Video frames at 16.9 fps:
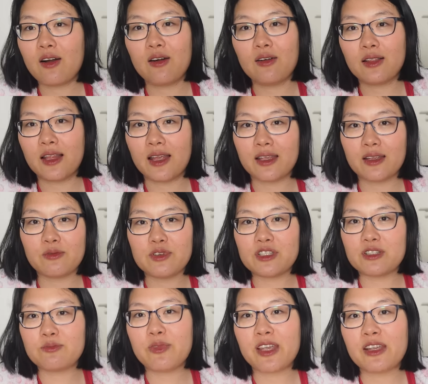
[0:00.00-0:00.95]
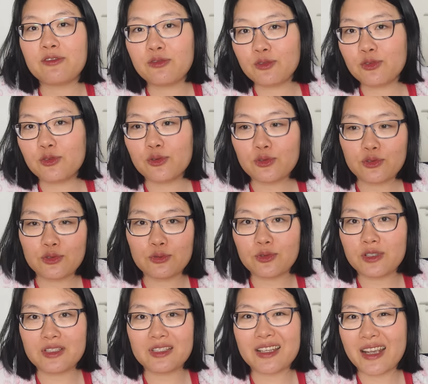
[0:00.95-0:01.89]
or like respectful
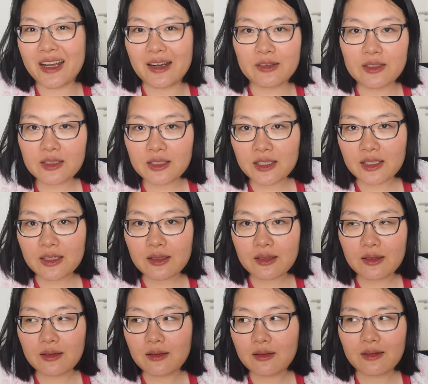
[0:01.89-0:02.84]
towards elderly.